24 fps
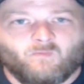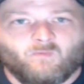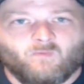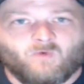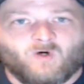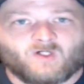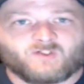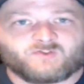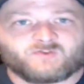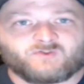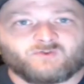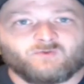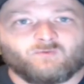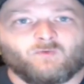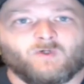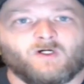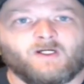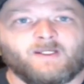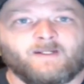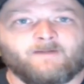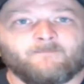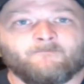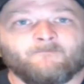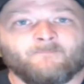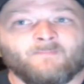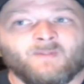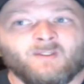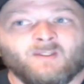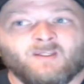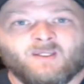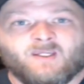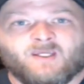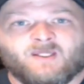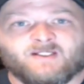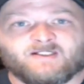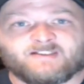washed away
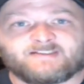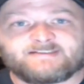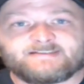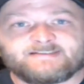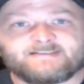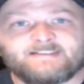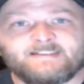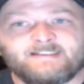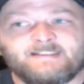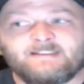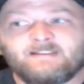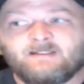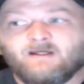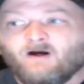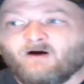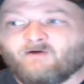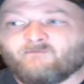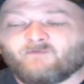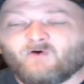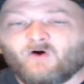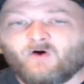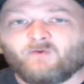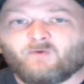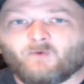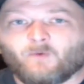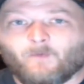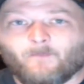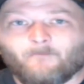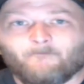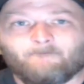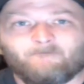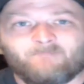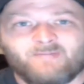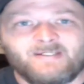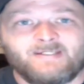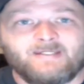in a sea of other
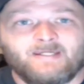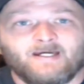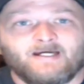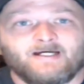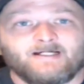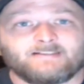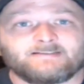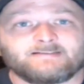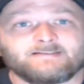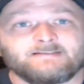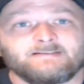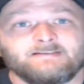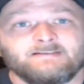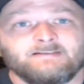BS.